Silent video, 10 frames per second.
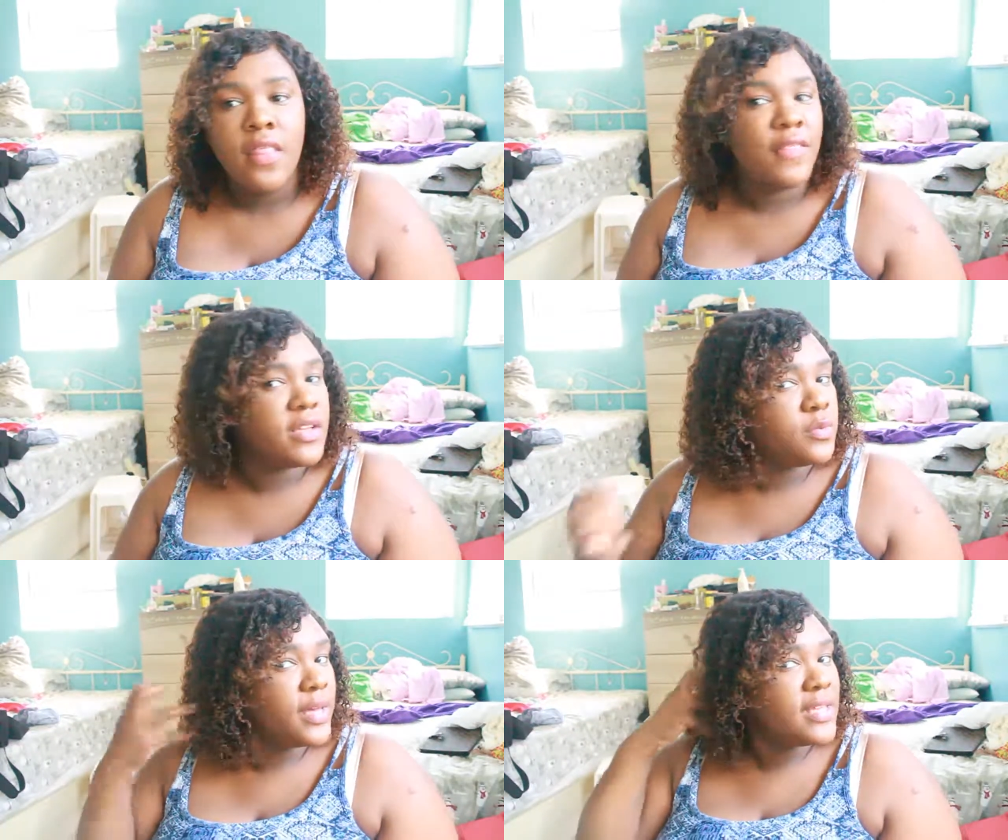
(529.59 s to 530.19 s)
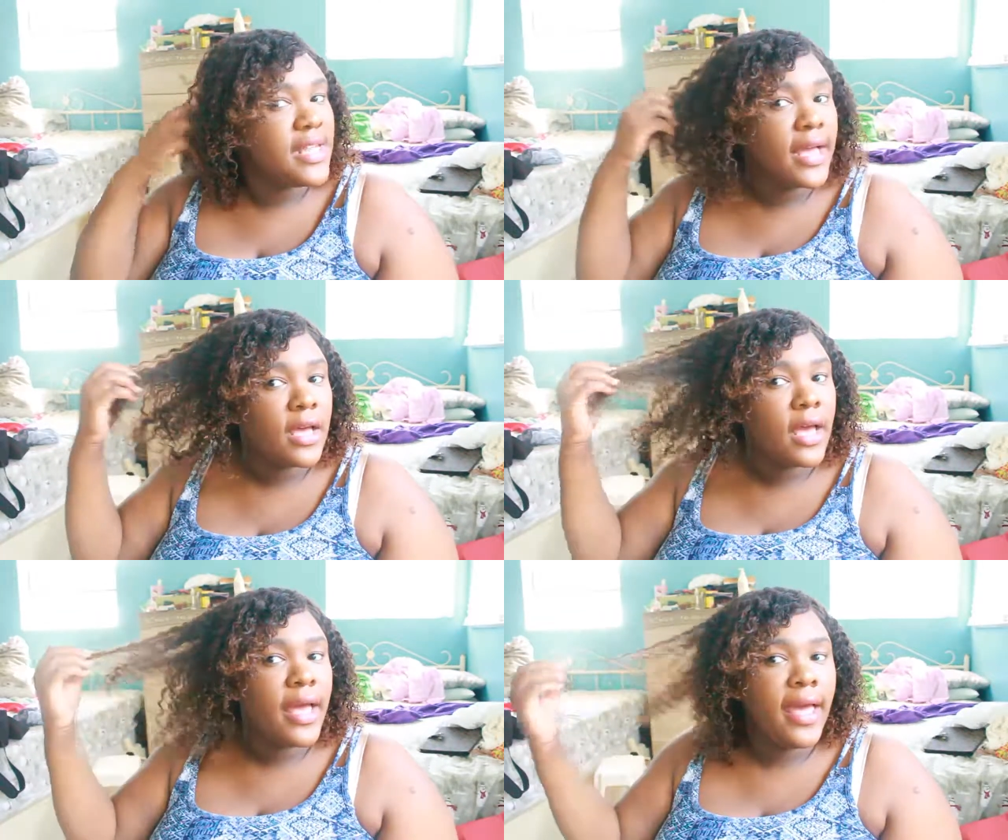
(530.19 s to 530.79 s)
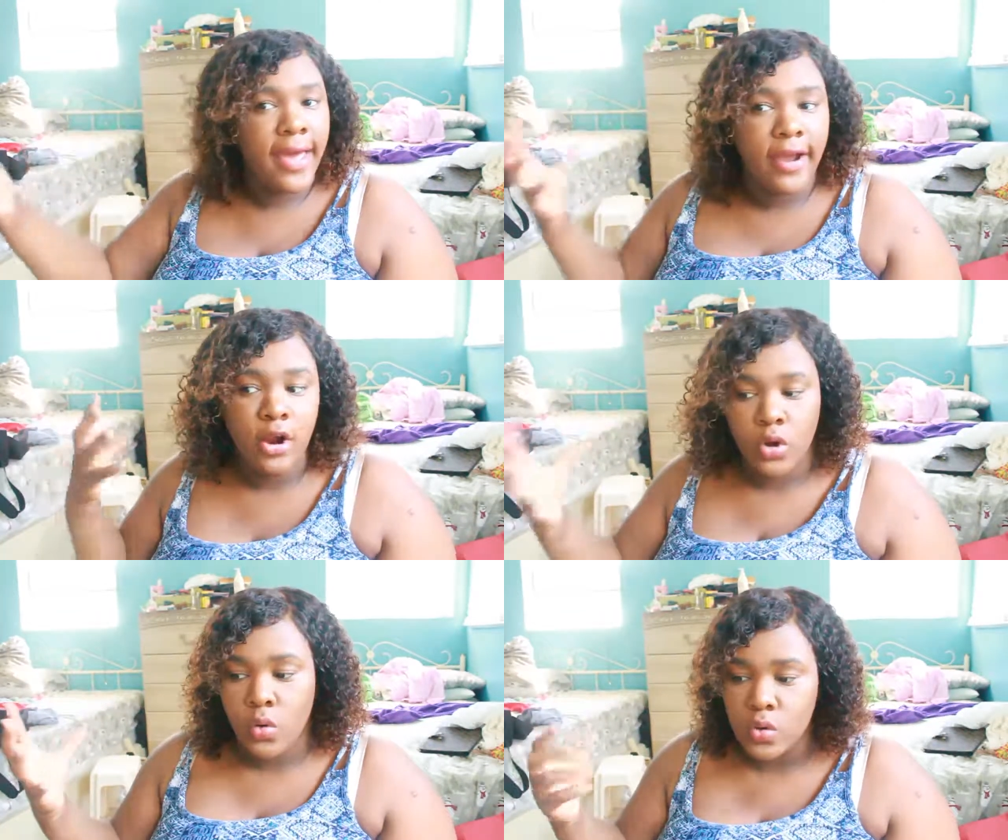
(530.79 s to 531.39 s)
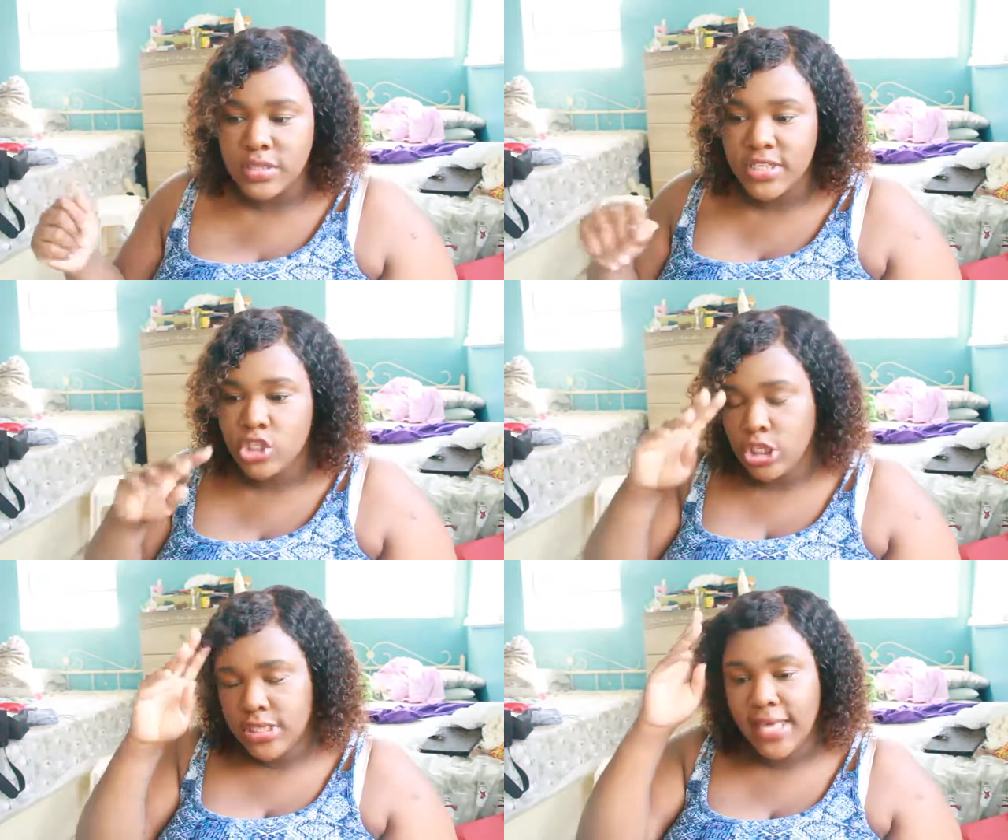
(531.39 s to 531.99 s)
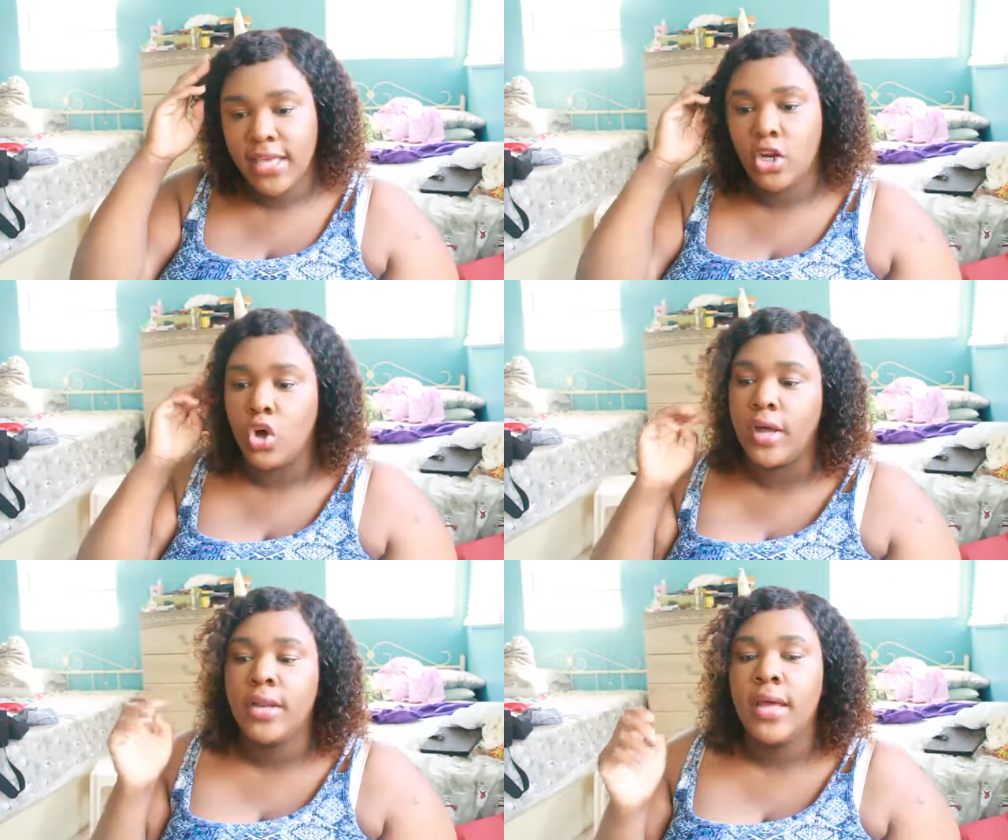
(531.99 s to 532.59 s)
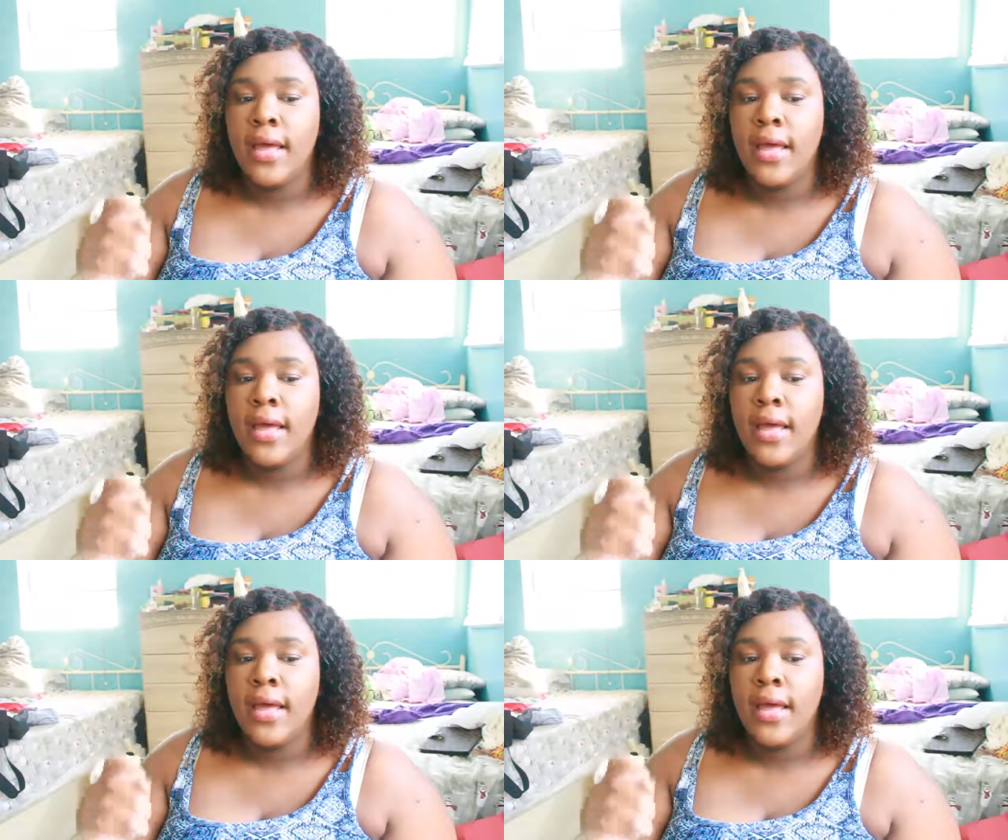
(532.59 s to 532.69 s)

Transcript: This wig is like hair goals. It's just, I cannot